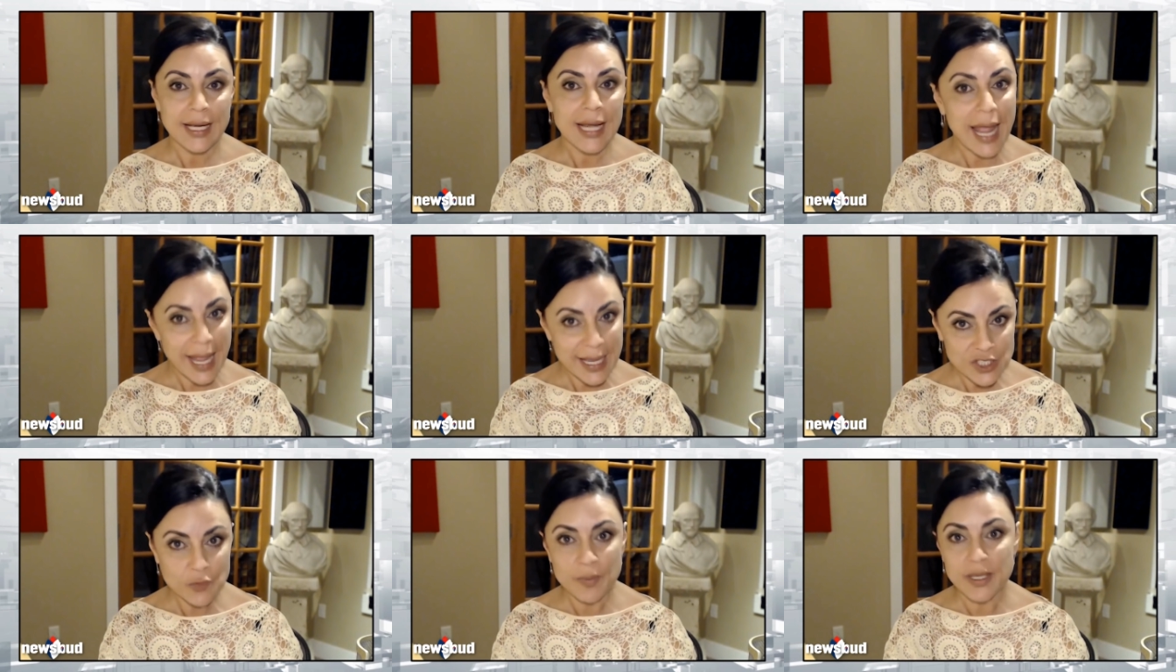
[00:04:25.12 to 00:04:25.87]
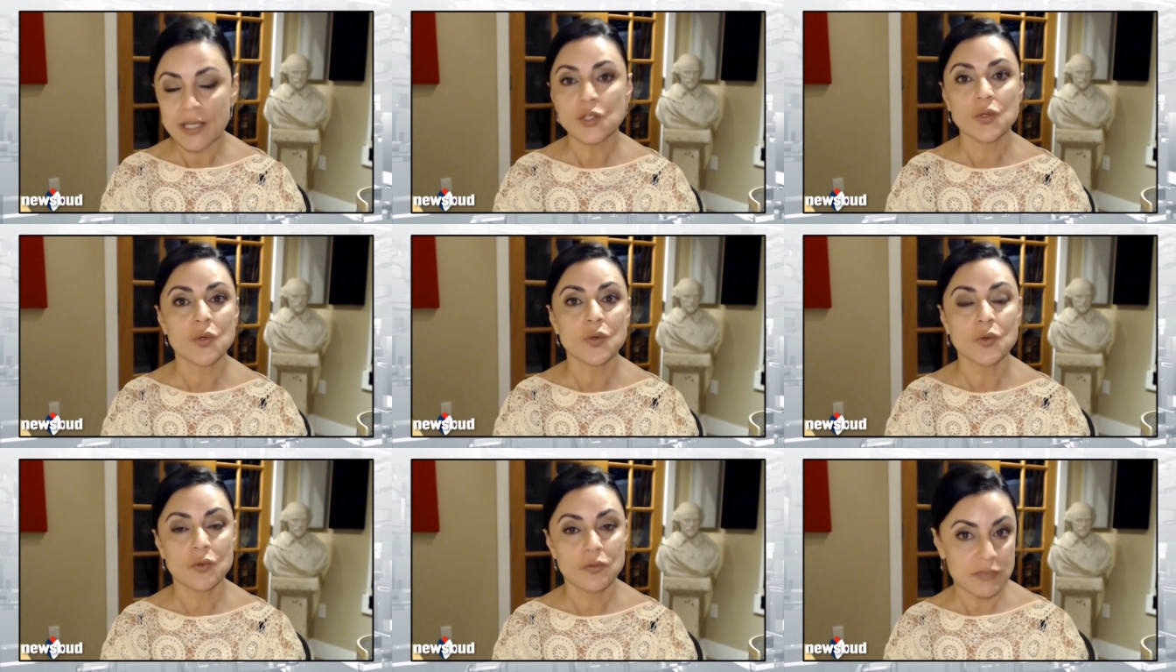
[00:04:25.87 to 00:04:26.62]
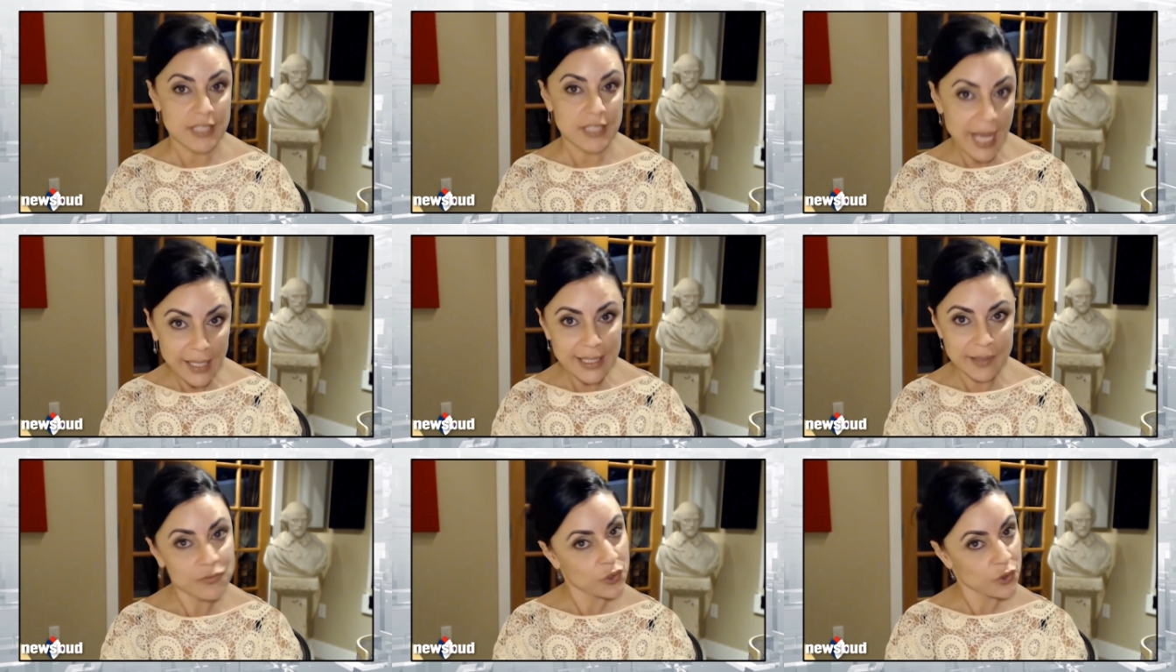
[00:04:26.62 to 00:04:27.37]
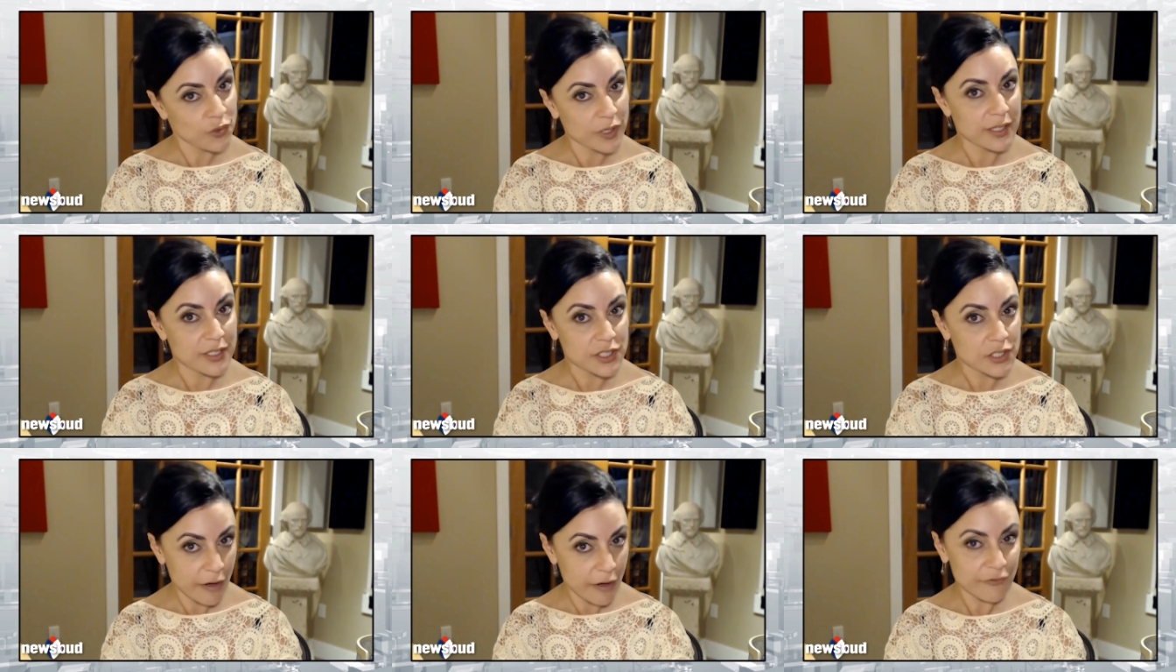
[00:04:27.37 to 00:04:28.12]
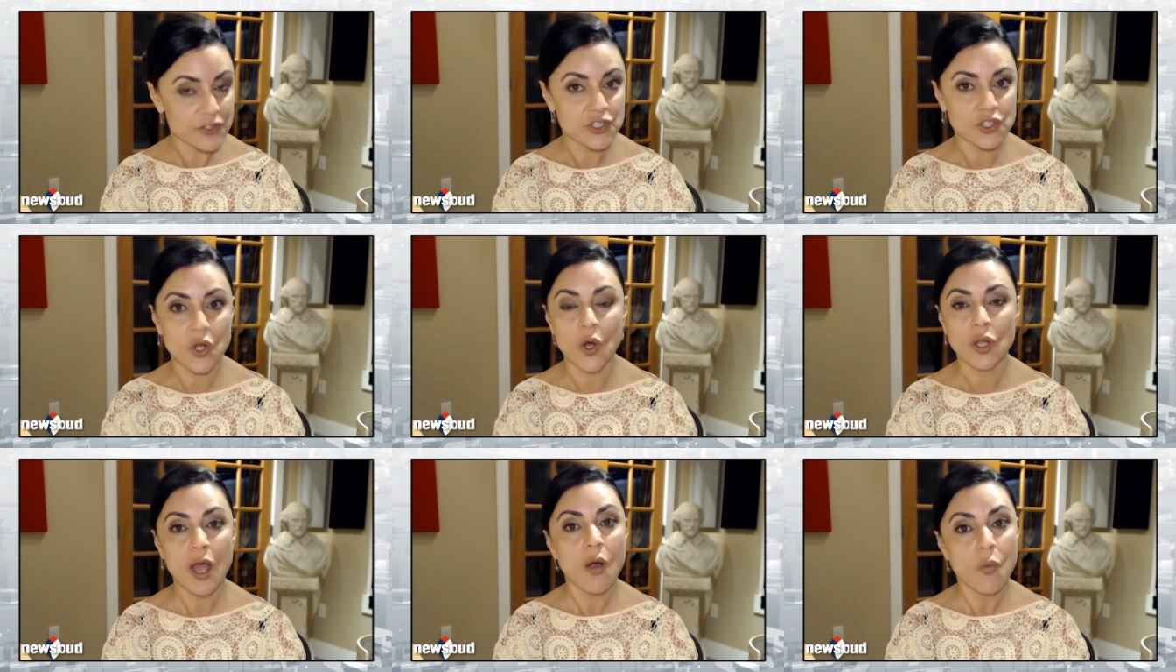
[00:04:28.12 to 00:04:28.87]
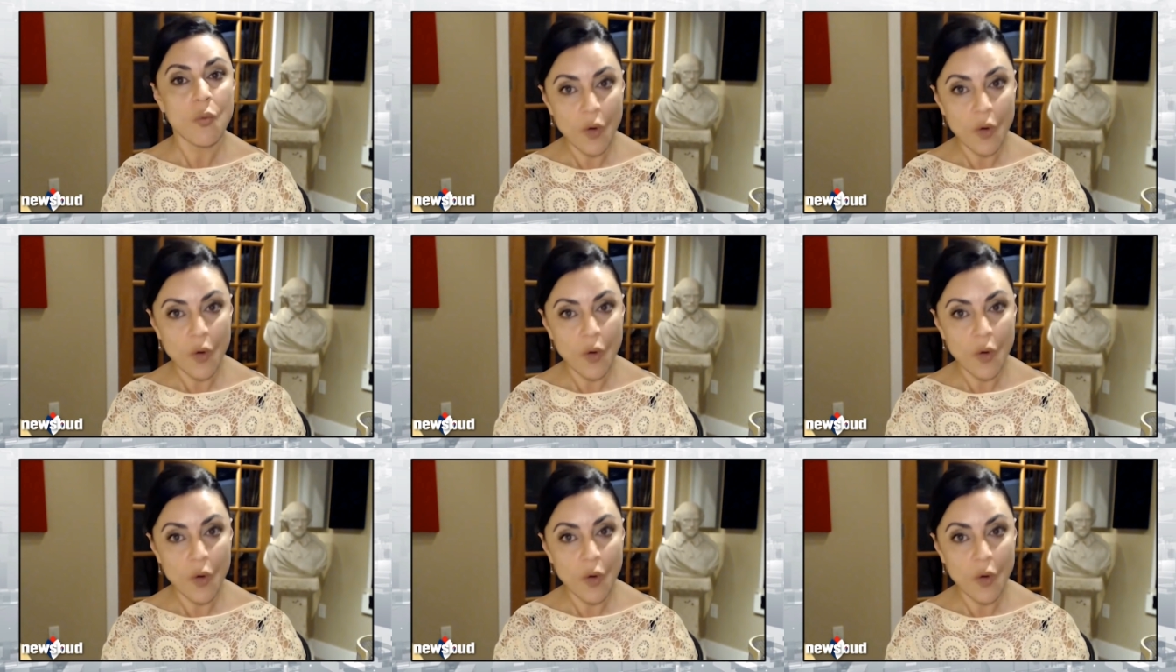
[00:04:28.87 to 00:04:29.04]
and asked me to tell him during this conference call